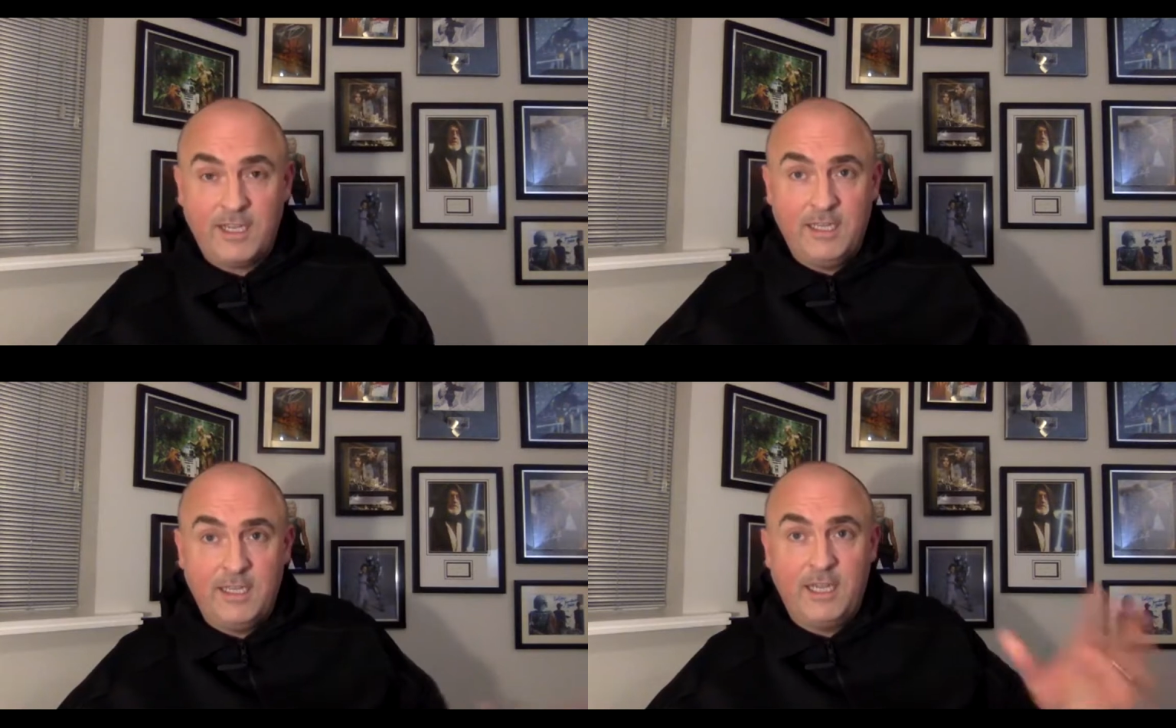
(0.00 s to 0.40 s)

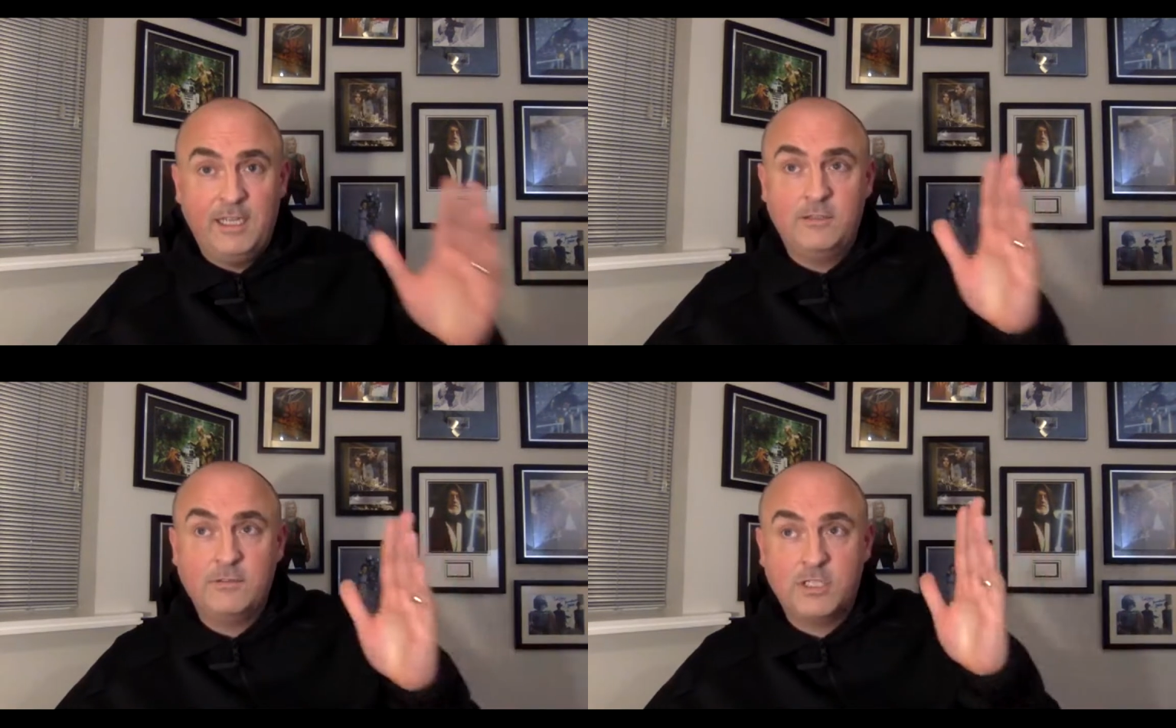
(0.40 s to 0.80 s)
I,
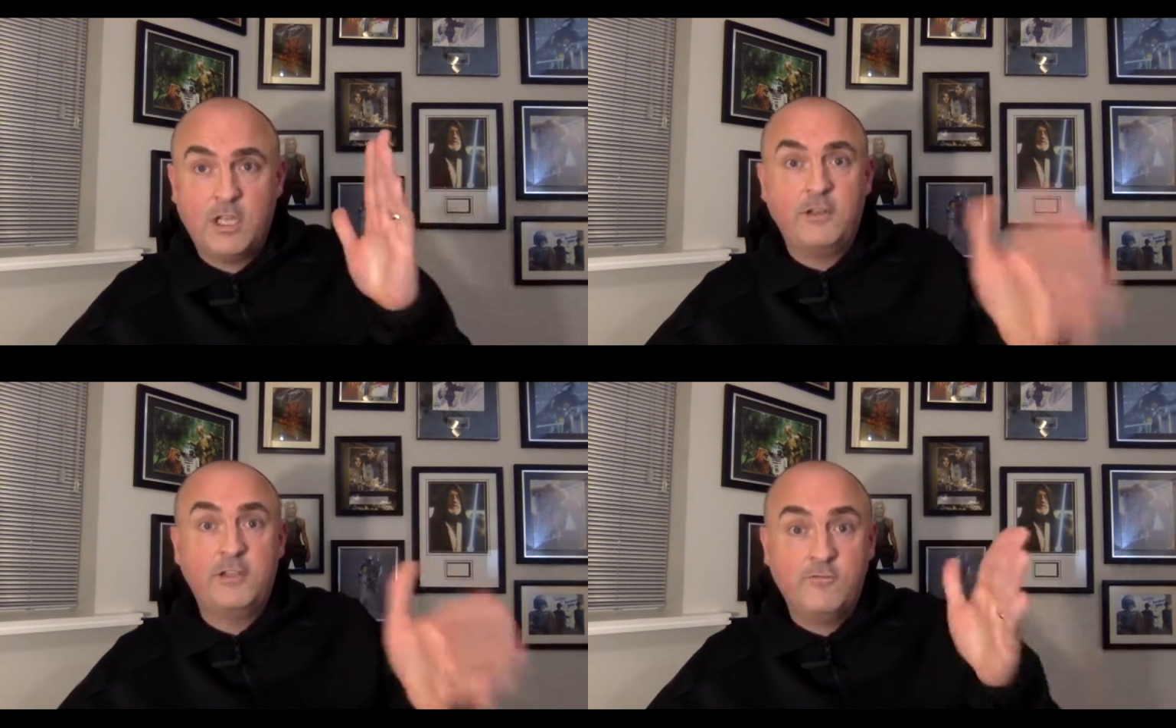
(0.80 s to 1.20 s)
I
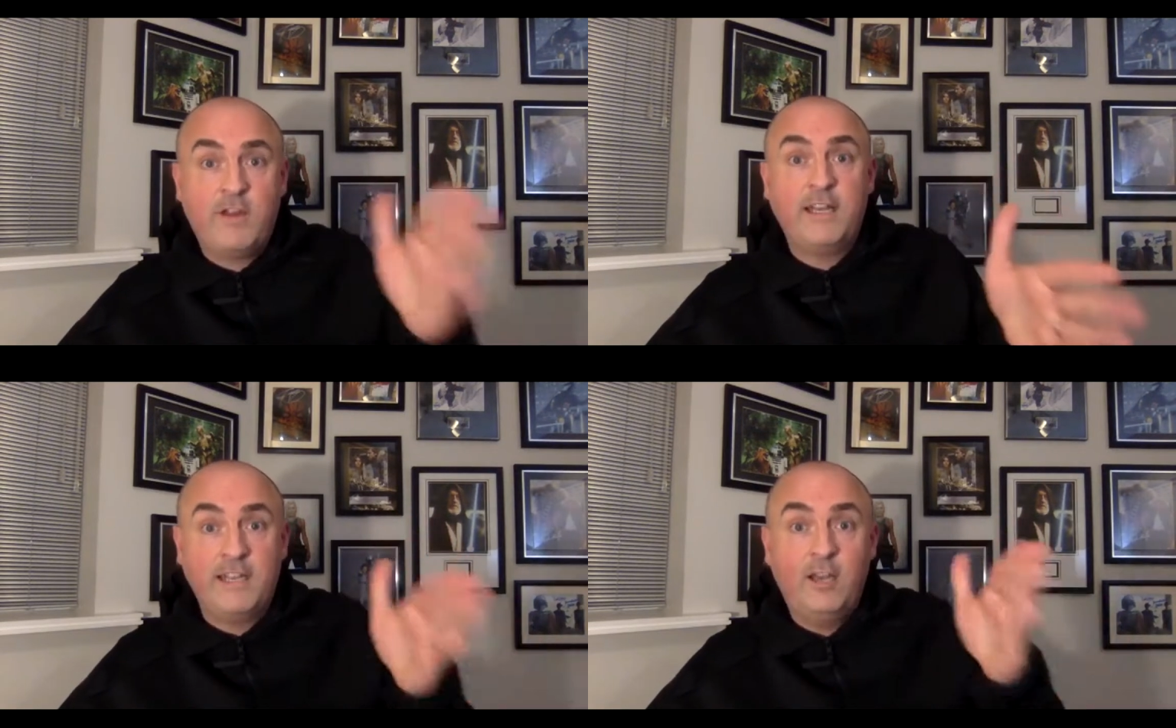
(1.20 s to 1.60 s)
started to
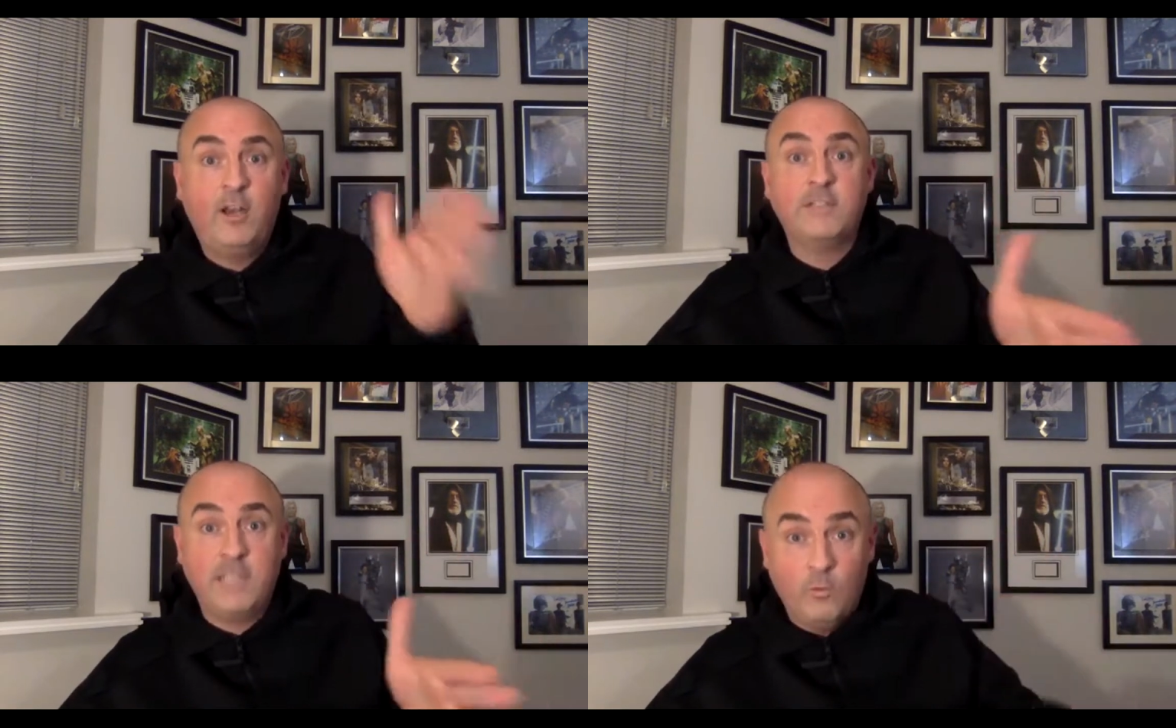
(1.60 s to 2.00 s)
write it in
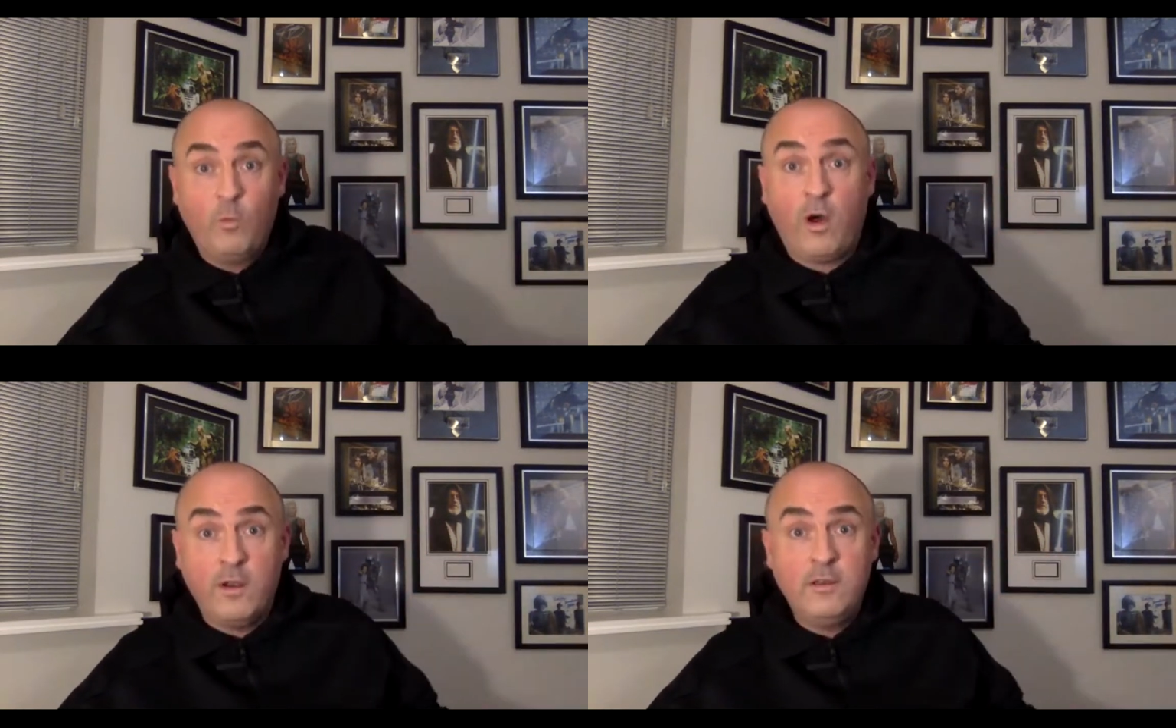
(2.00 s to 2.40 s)
lockdown
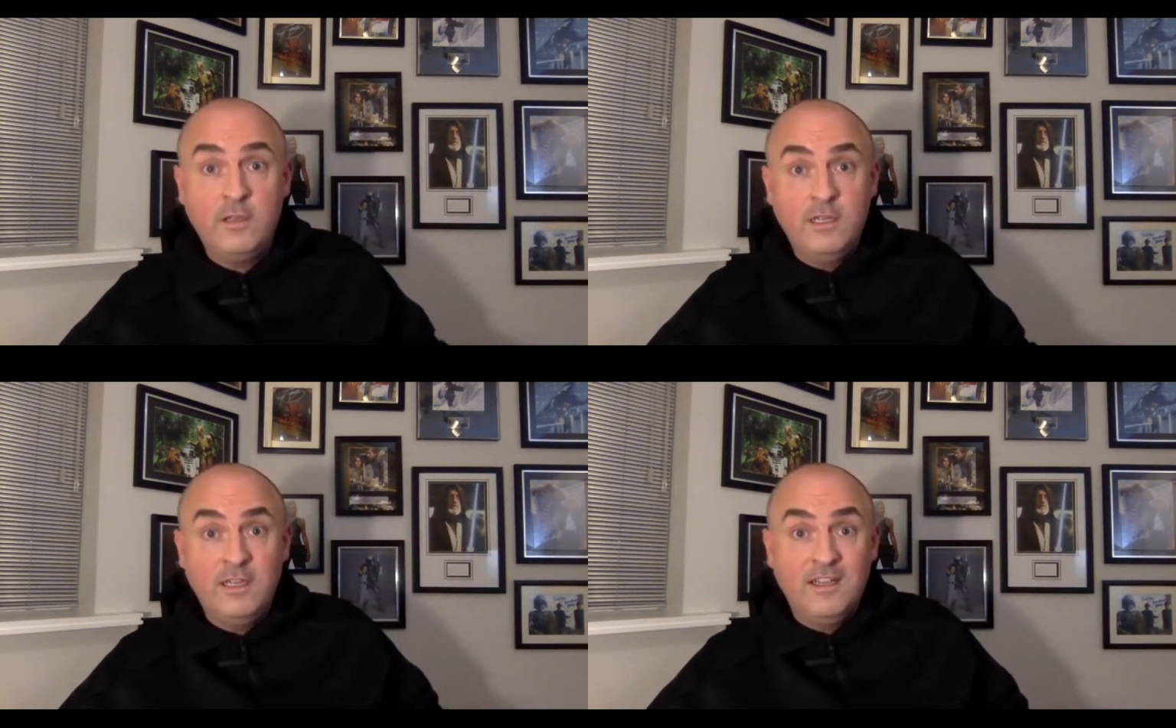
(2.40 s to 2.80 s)
one
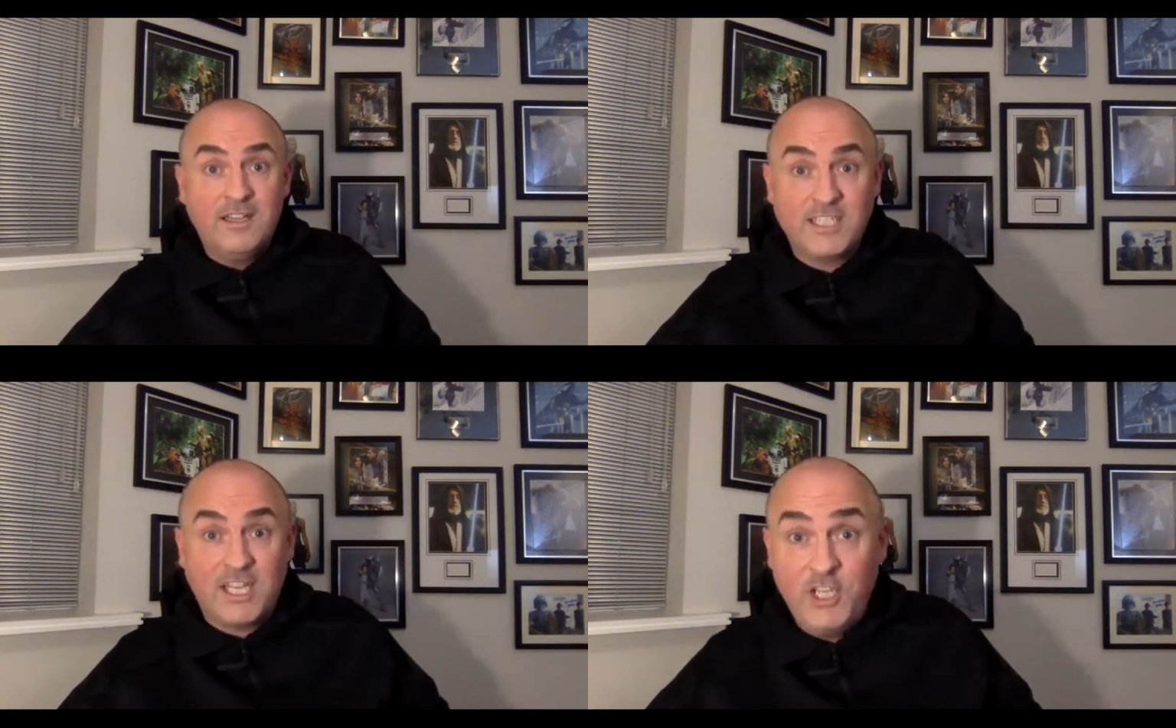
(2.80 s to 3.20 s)

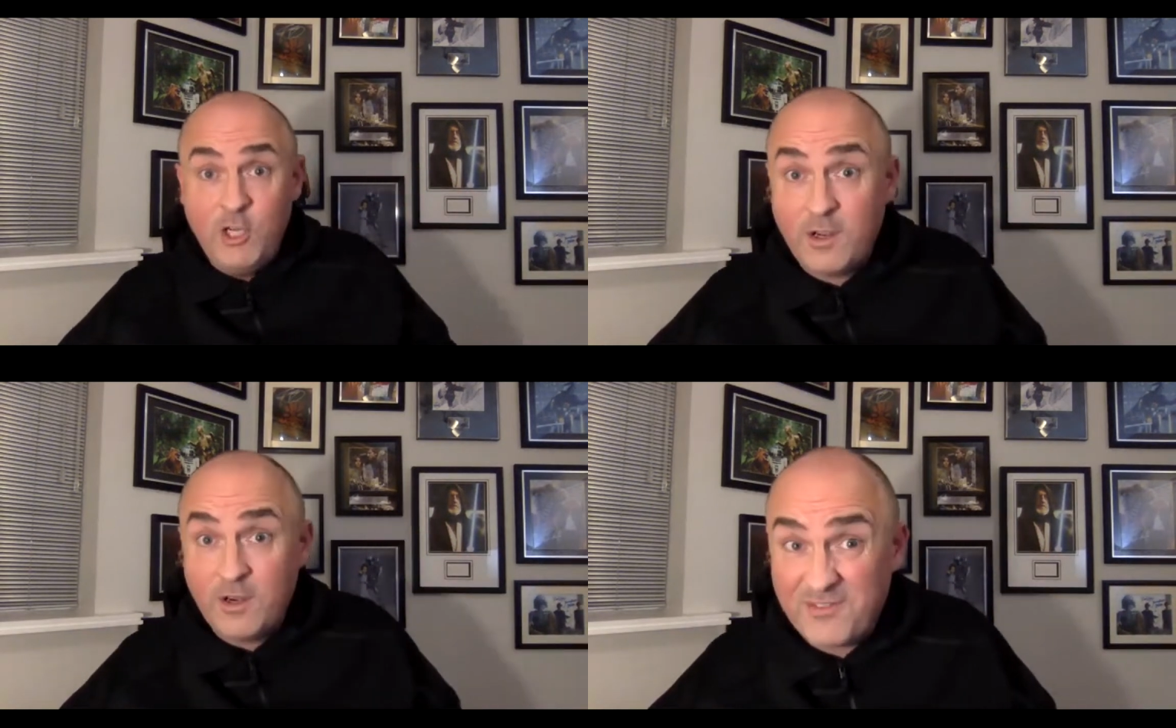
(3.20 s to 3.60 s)
because I
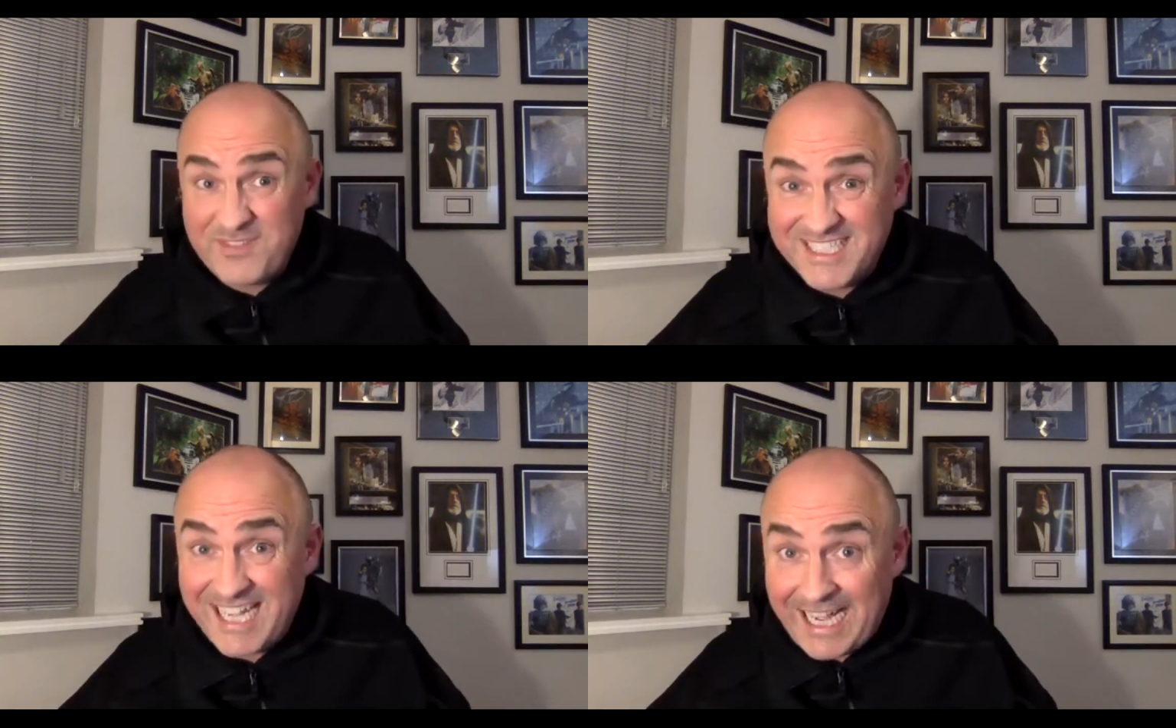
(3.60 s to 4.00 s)
knew I'd have
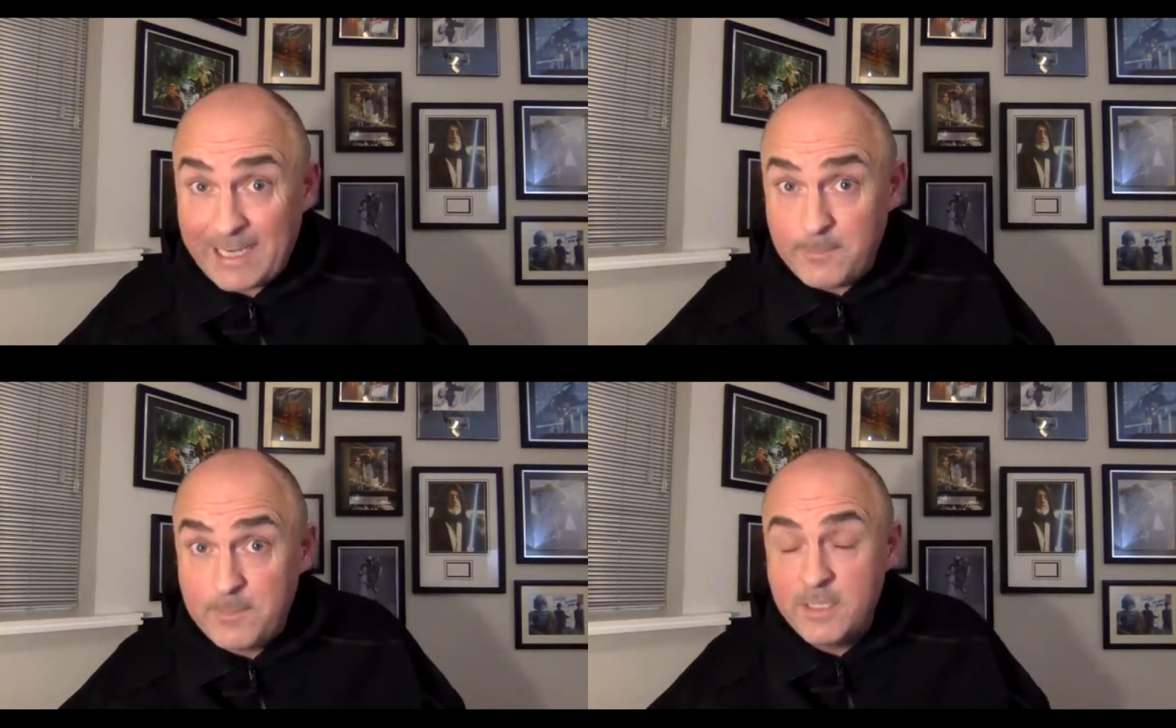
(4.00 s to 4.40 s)
the
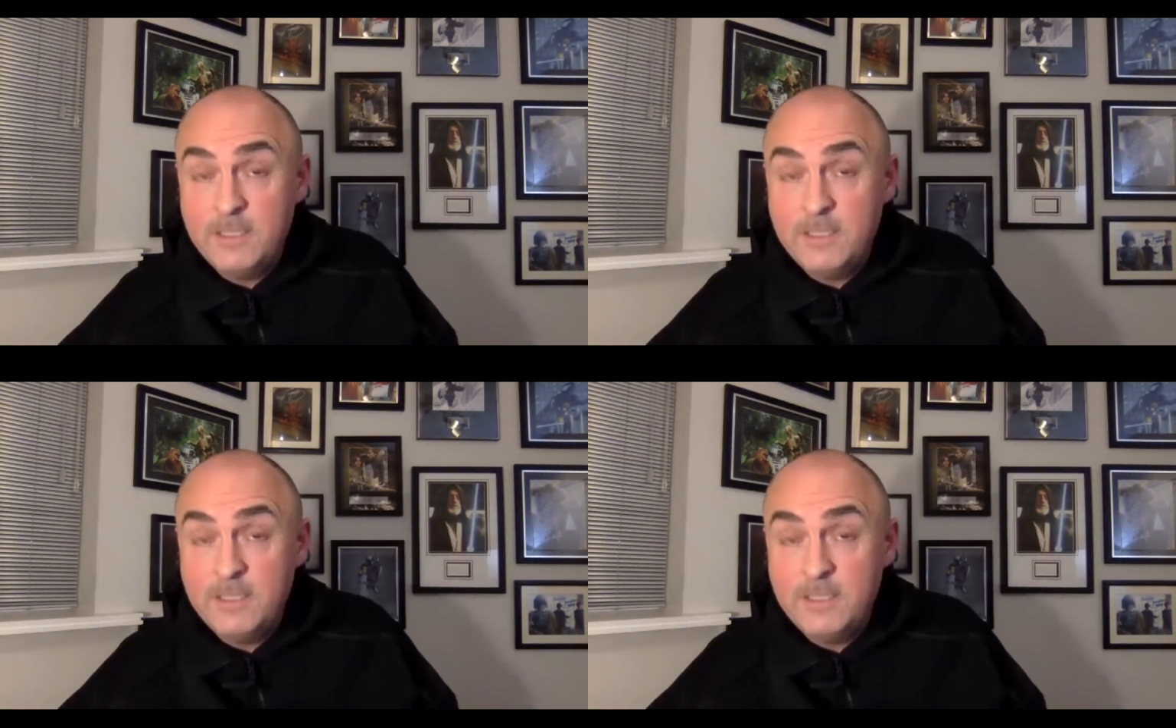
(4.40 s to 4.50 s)
time.